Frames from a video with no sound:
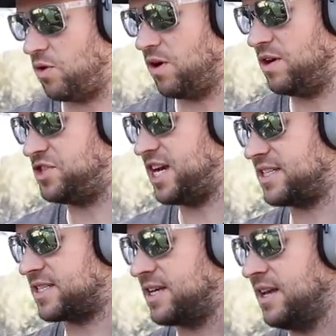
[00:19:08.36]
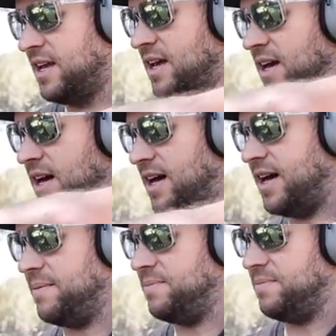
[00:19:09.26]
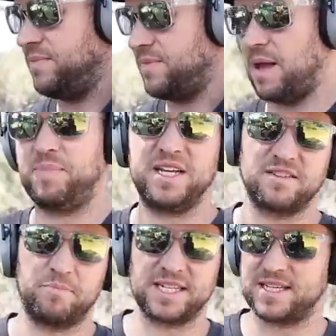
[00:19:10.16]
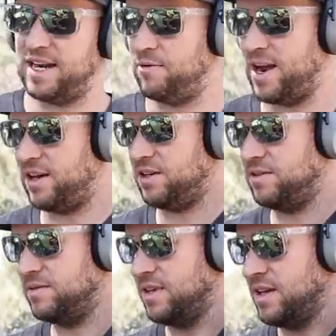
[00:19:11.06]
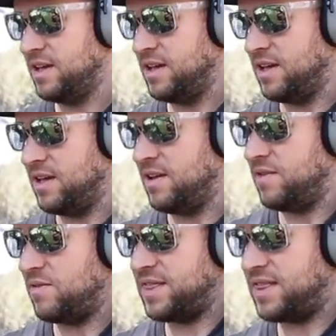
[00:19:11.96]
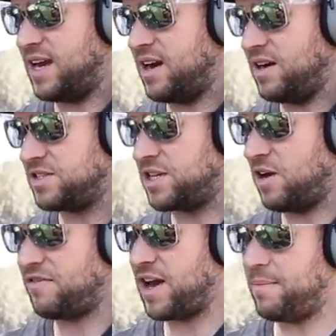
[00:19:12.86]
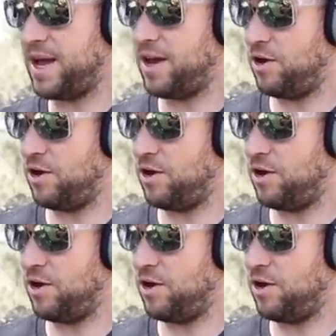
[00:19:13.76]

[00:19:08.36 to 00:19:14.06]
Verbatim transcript: or just uh, a piece of Picatinny rail right there. So I've got my